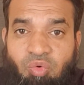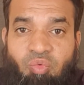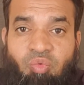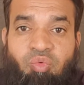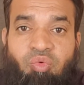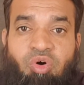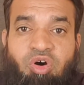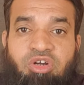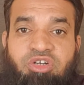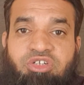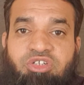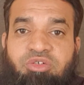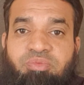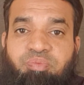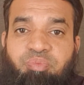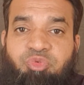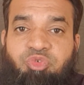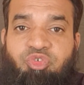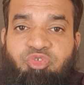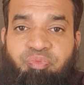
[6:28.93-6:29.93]

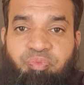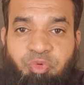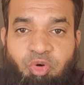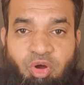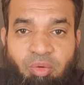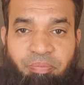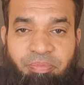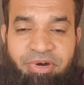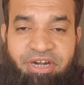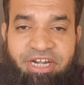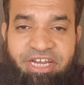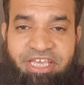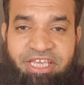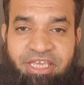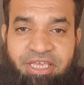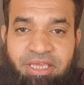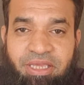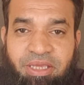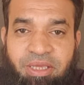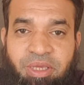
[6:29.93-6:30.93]
waterproof
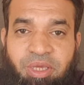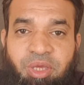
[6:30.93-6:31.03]
property,